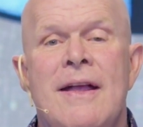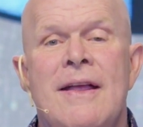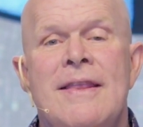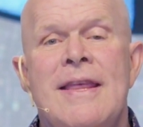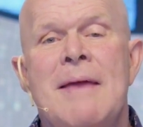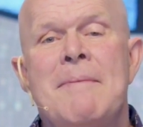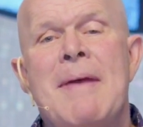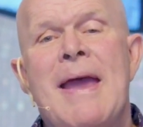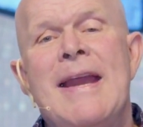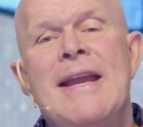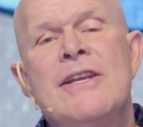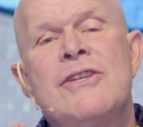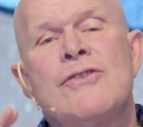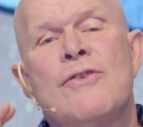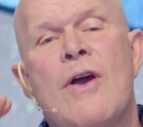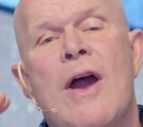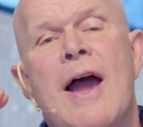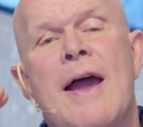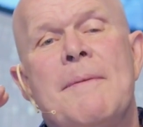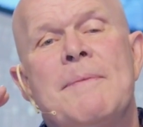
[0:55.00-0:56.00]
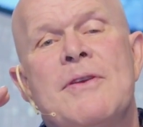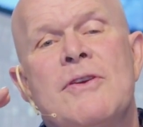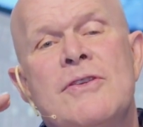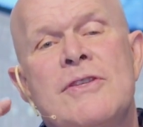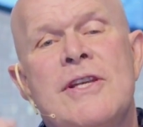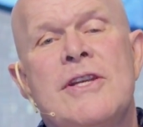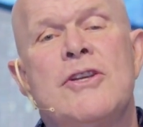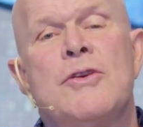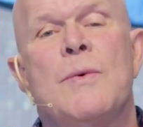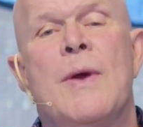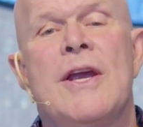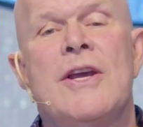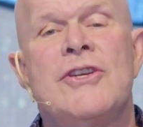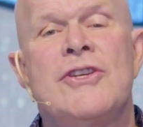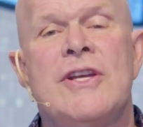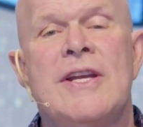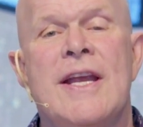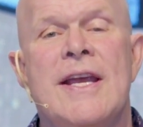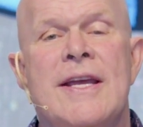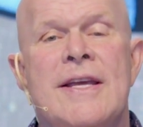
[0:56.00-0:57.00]
they may describe their
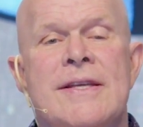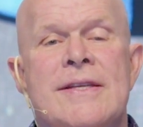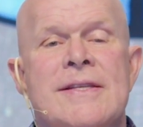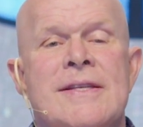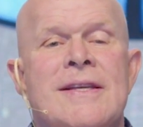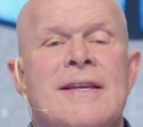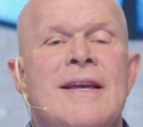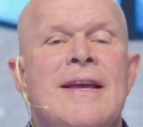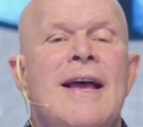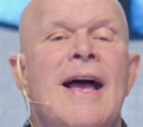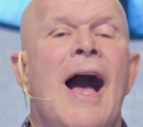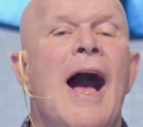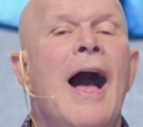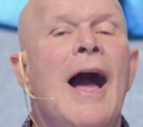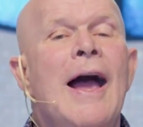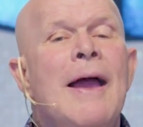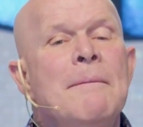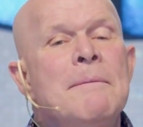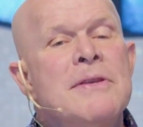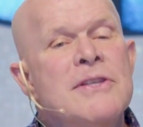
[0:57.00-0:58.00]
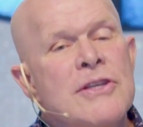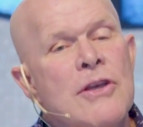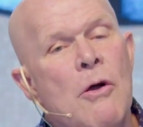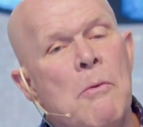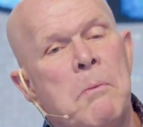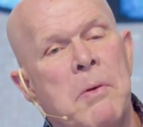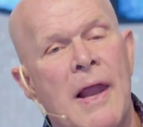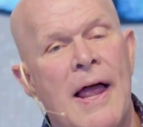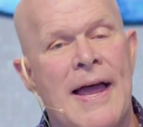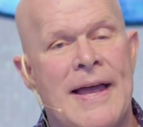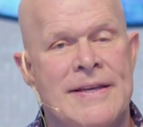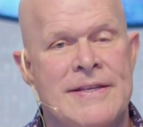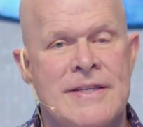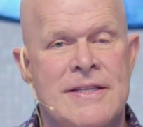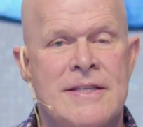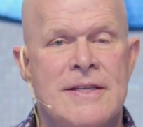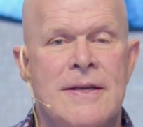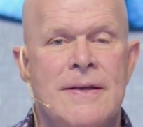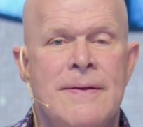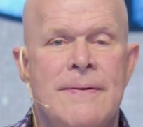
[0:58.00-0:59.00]
situation as, I'm so
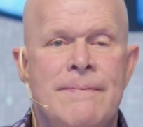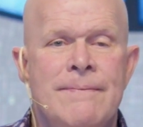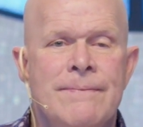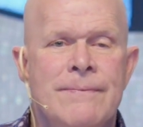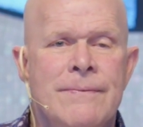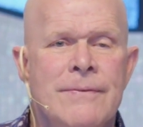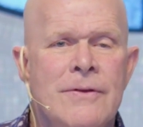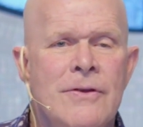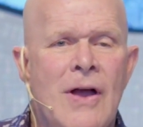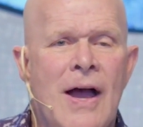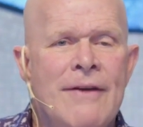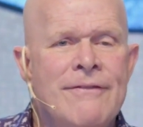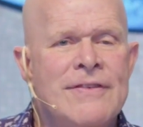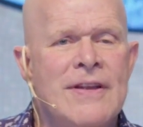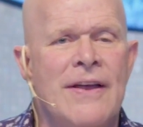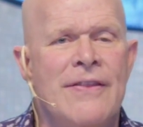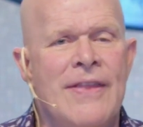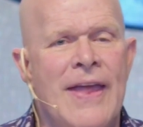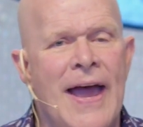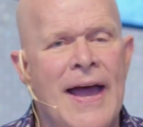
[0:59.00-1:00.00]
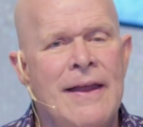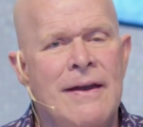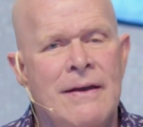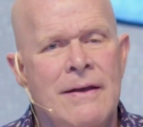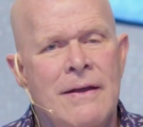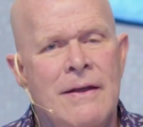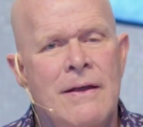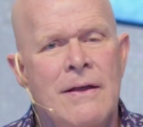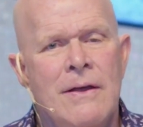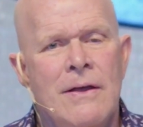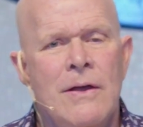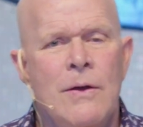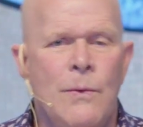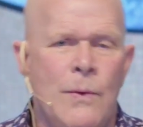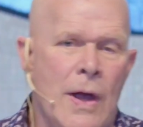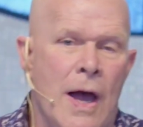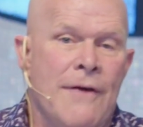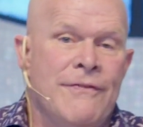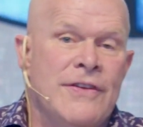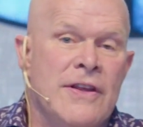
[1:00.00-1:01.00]
blessed. No, I've done that.
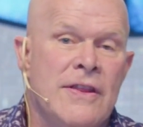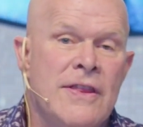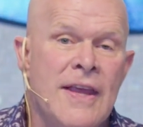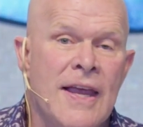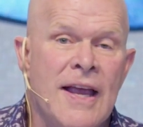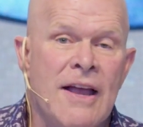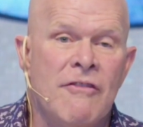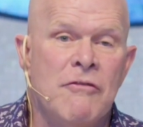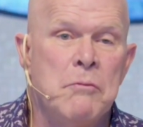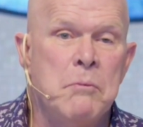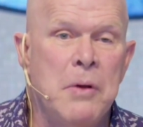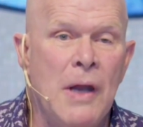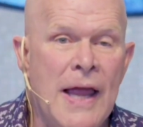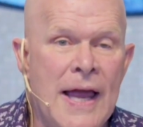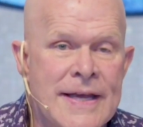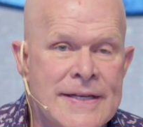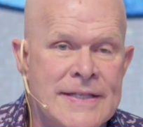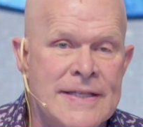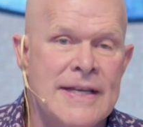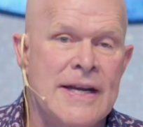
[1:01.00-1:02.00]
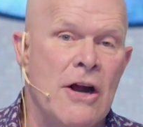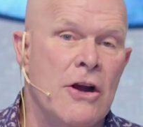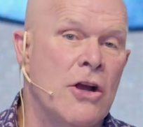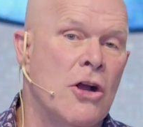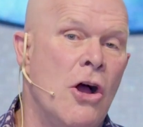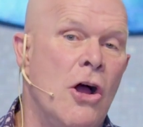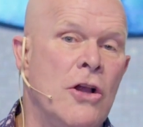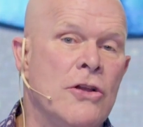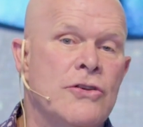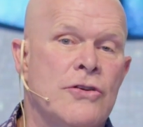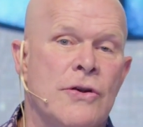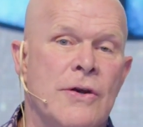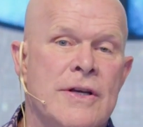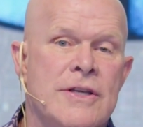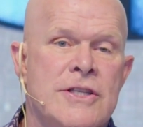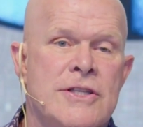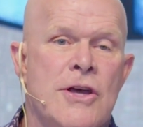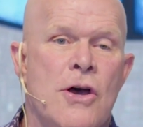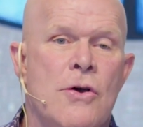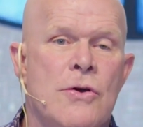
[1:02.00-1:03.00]
We often think of blessed in our culture
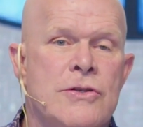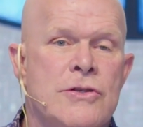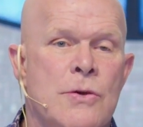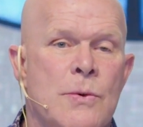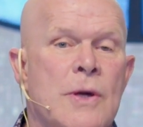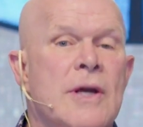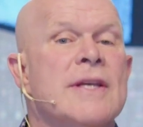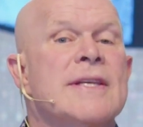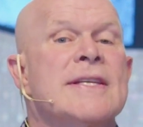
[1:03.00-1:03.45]
as those who are